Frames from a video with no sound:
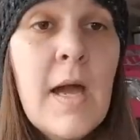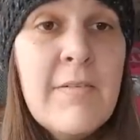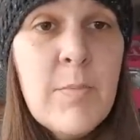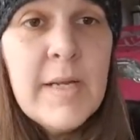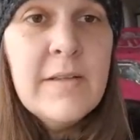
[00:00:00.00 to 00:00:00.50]
Hi
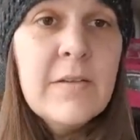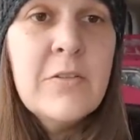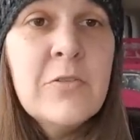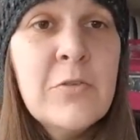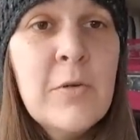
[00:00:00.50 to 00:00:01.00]
everybody,
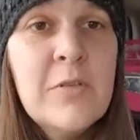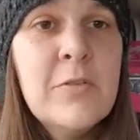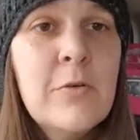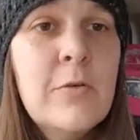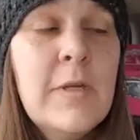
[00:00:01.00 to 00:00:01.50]
this is
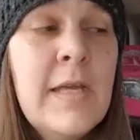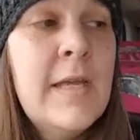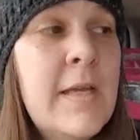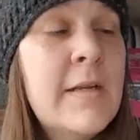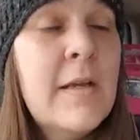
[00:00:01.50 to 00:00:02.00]
Crystal
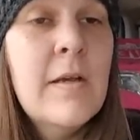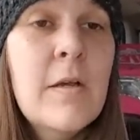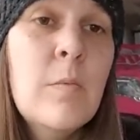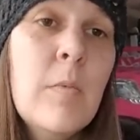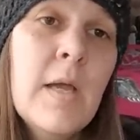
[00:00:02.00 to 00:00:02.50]
and
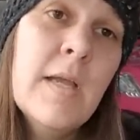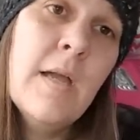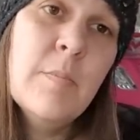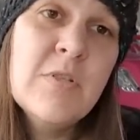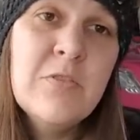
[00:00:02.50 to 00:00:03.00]
um, I
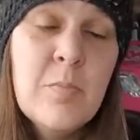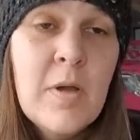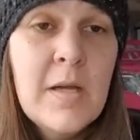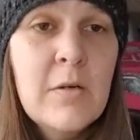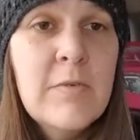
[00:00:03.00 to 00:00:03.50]
got Mr.
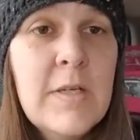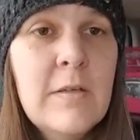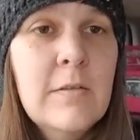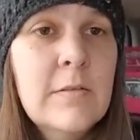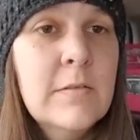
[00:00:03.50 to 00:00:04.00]
Bot over here.